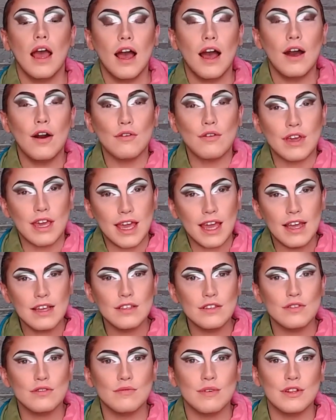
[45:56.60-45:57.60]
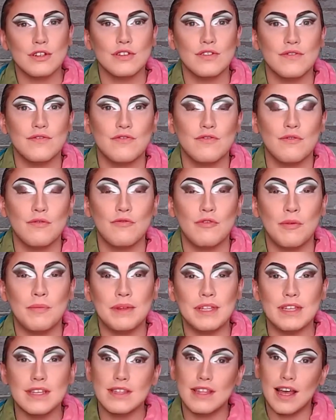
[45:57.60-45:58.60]
Okay guys, so once you've
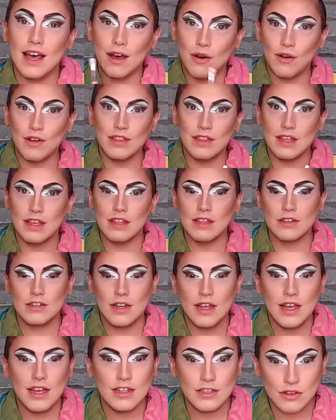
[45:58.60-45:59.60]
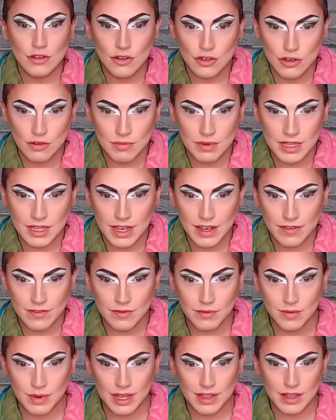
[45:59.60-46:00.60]
repeated that on the other side, you should be left
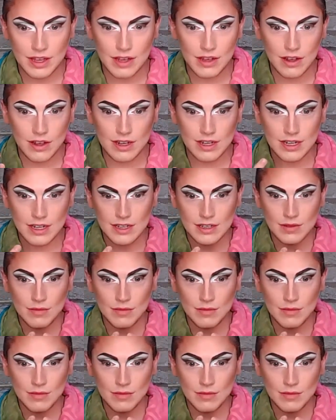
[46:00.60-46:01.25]
with a cut crease